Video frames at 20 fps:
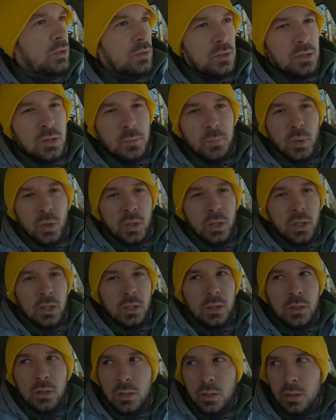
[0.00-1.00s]
to put
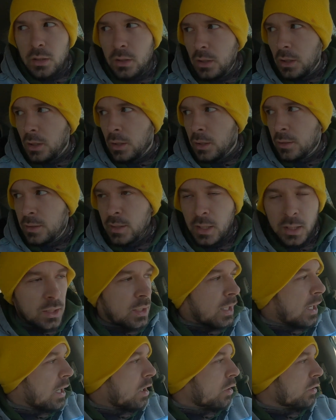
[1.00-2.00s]
in and
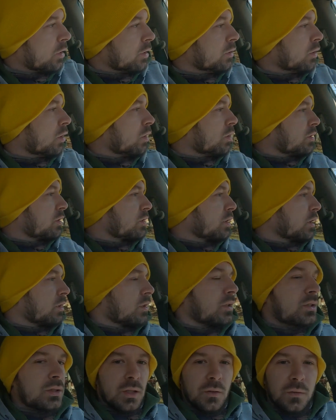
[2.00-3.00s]
take out and all this kind
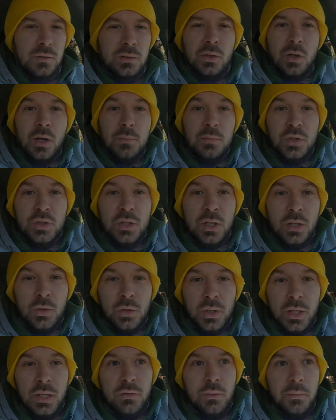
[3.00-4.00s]
of stuff, so I'm just gonna
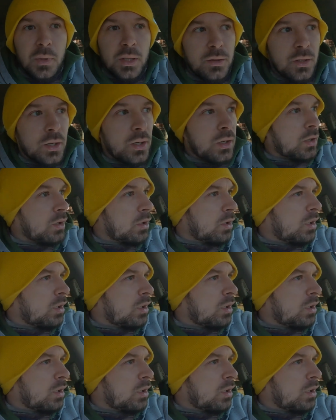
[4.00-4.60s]
leave them in there.